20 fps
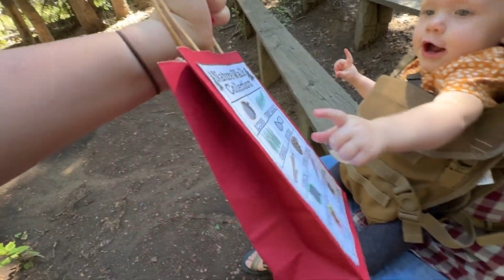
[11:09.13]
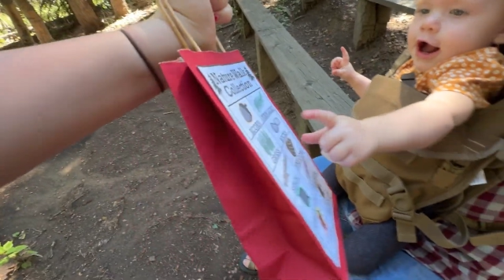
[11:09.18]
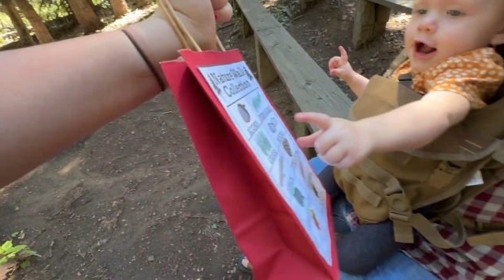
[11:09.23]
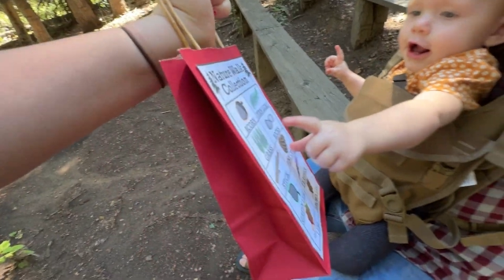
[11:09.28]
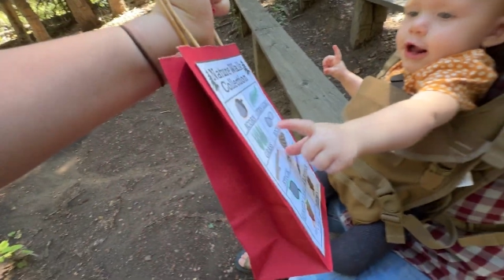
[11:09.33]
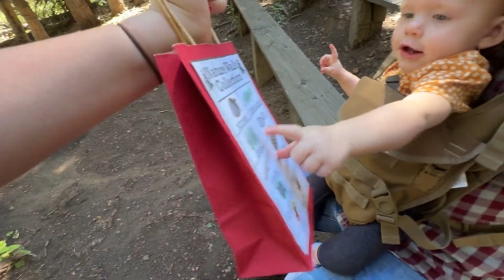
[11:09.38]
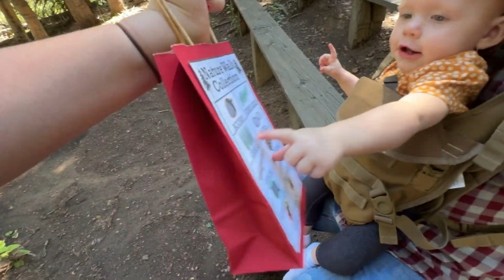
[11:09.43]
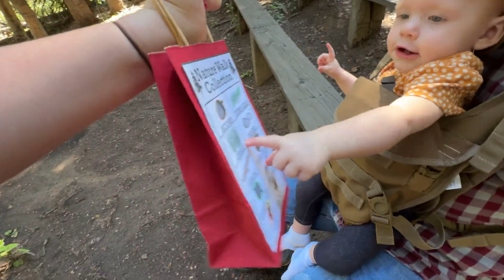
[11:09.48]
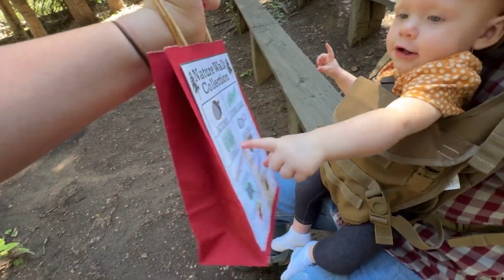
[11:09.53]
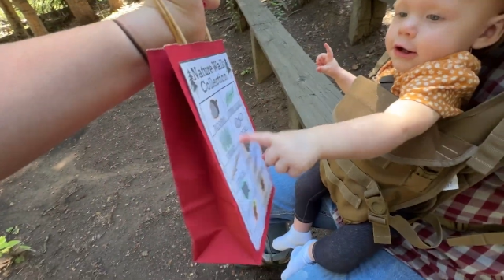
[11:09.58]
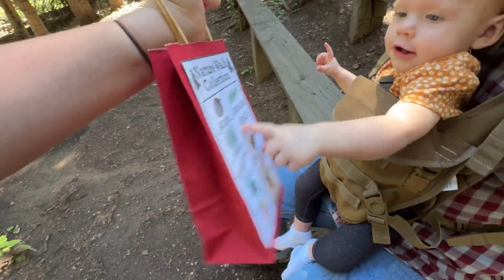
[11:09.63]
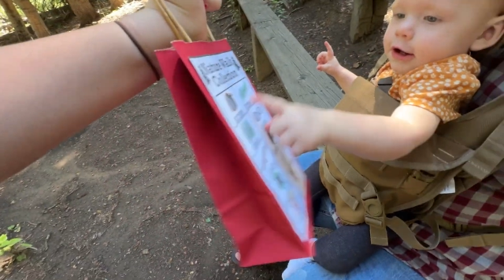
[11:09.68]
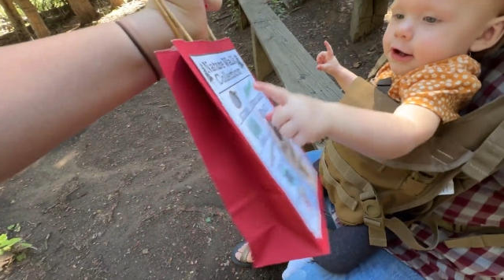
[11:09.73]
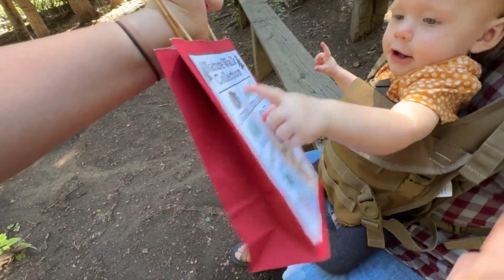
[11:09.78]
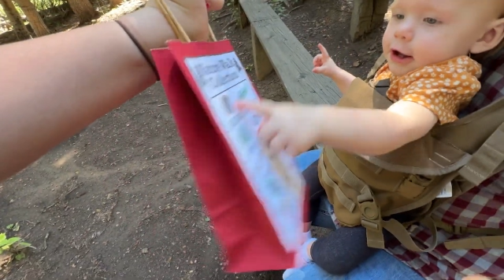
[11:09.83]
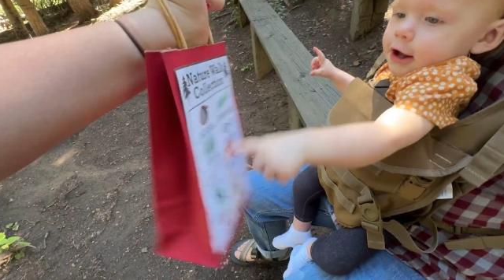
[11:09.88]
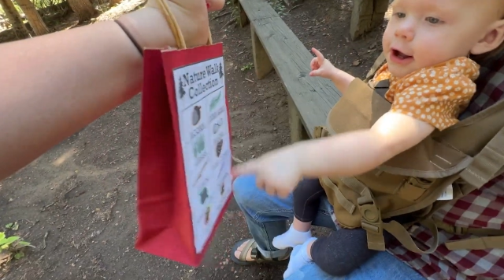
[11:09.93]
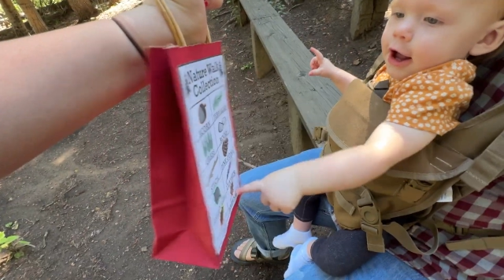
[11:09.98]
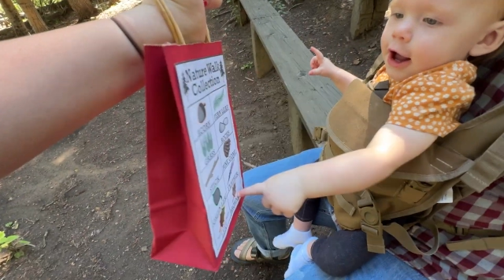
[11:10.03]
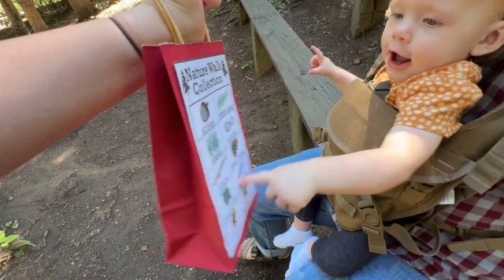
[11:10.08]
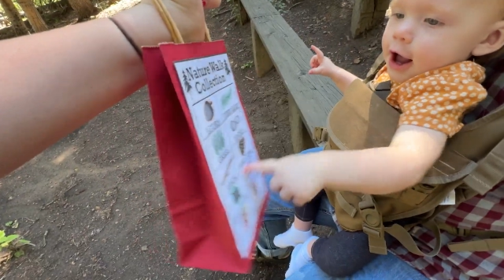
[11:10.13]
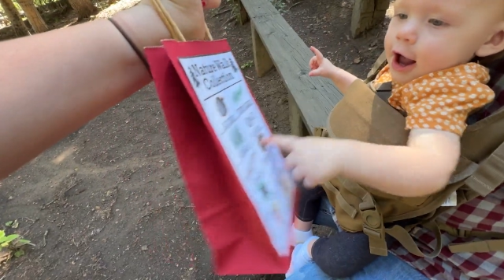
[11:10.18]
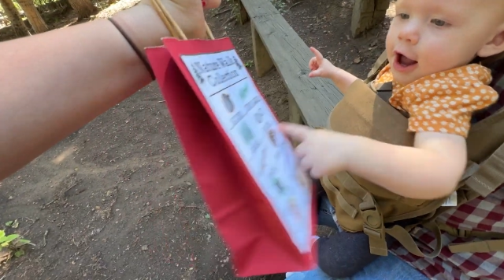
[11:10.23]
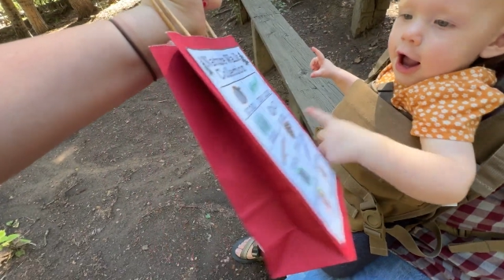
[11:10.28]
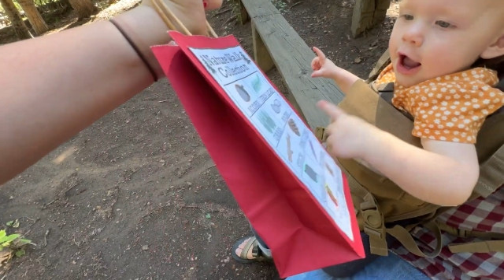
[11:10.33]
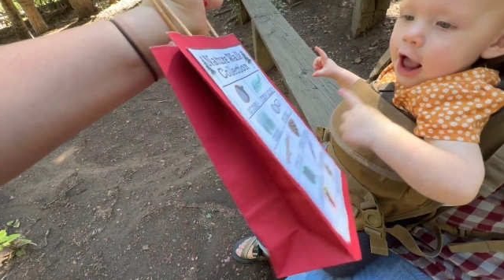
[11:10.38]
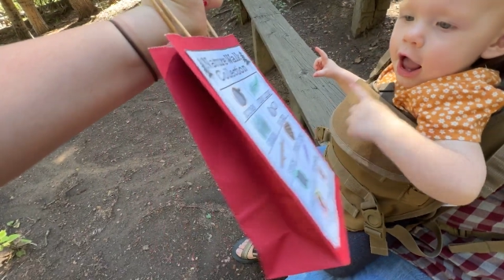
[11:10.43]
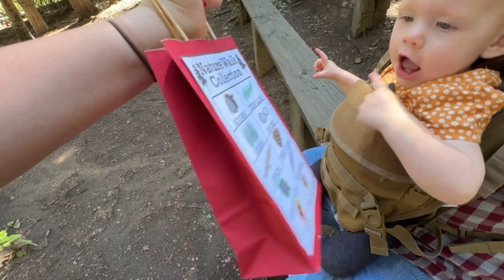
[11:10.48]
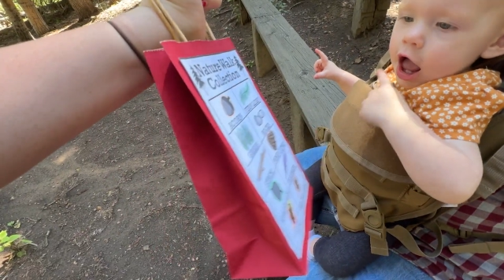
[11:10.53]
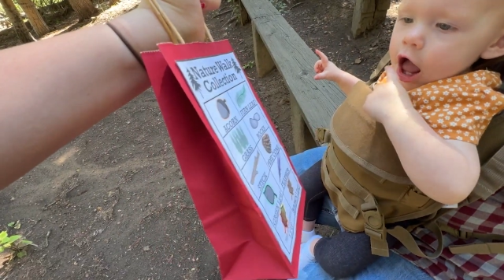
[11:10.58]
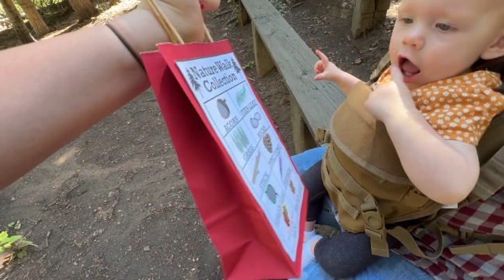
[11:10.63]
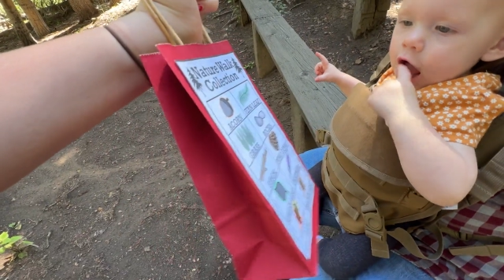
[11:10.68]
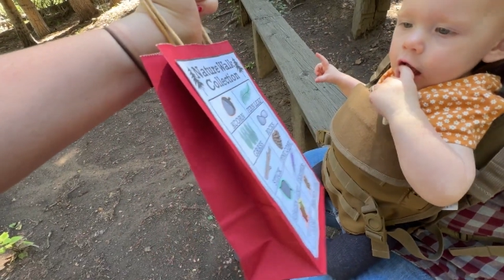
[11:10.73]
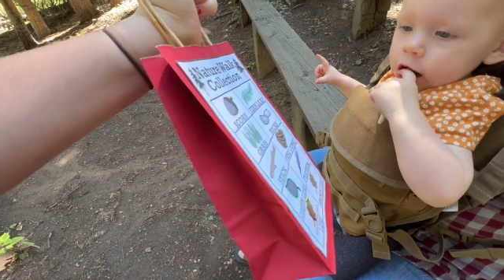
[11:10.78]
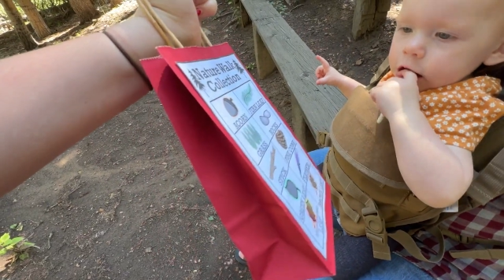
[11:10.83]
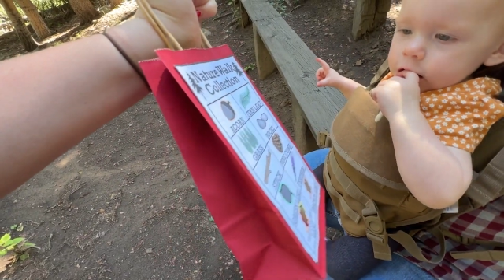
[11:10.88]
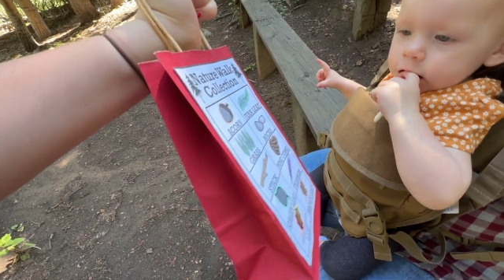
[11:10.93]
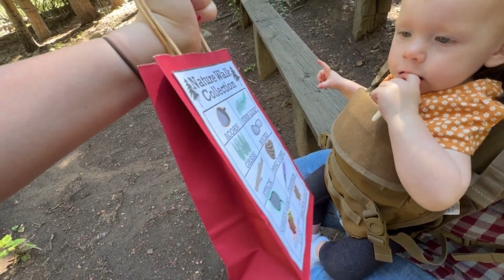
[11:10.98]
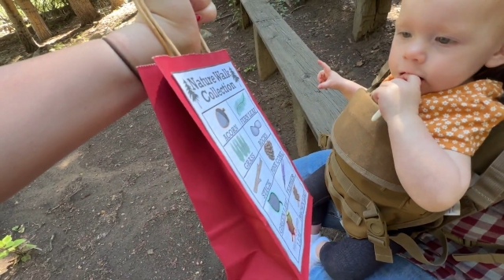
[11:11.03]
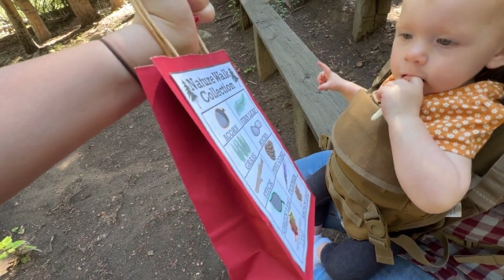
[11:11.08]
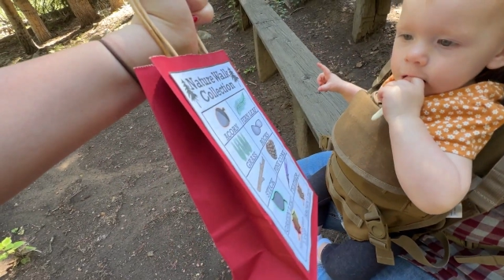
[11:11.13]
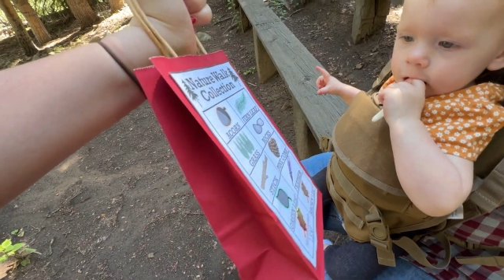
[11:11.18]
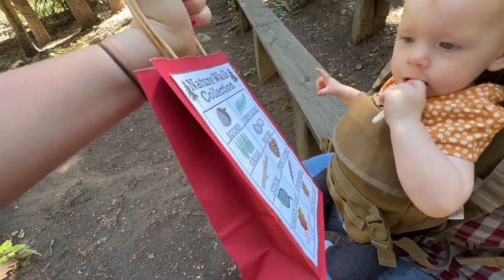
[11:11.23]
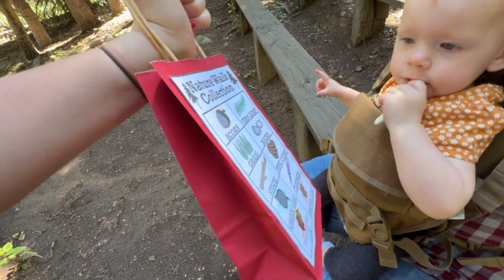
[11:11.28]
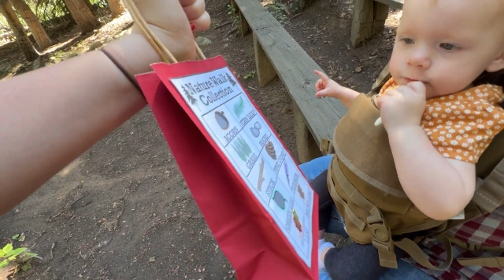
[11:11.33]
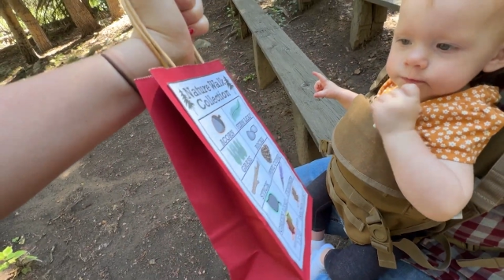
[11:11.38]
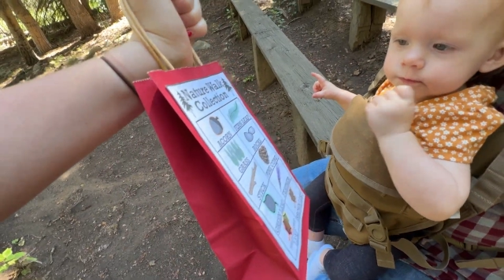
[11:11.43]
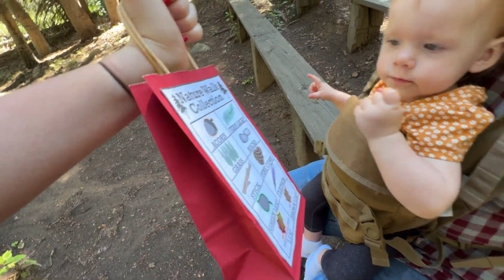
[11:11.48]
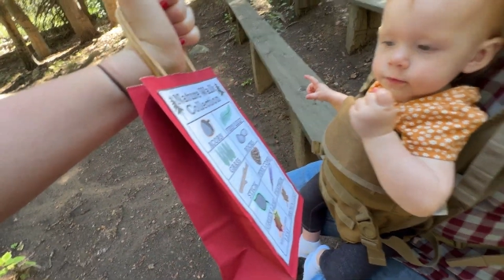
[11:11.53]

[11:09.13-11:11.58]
all of those, okay? So if you